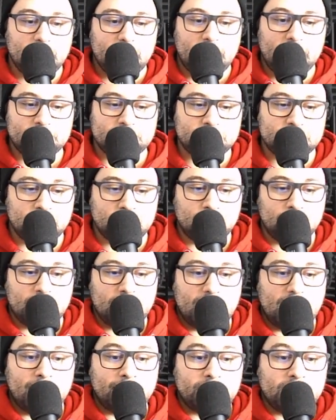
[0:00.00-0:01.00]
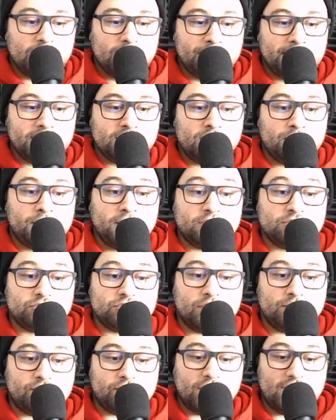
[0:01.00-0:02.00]
And so I'm going to put the
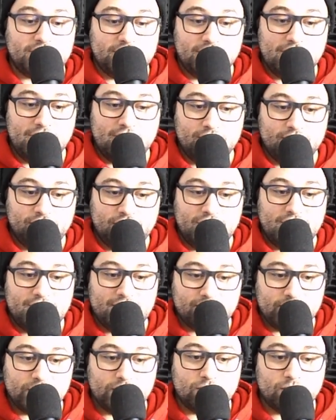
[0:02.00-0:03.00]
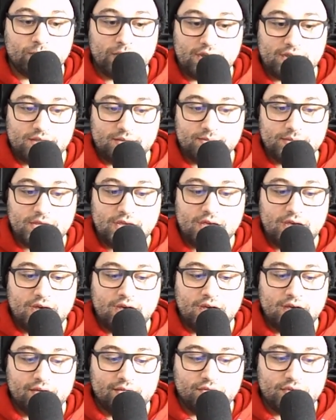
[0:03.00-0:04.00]
picture up right now, if I haven't already,
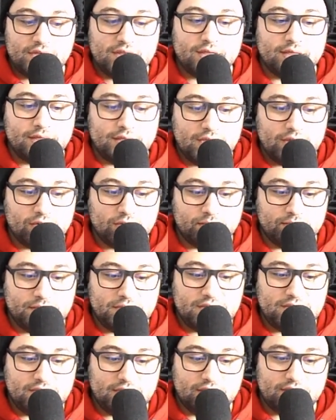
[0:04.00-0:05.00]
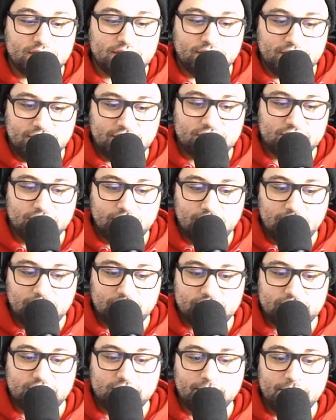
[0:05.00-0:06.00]
of there being this
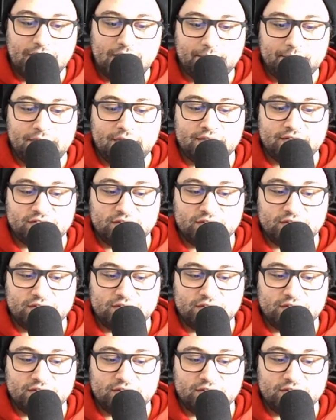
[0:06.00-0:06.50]
Nazi map that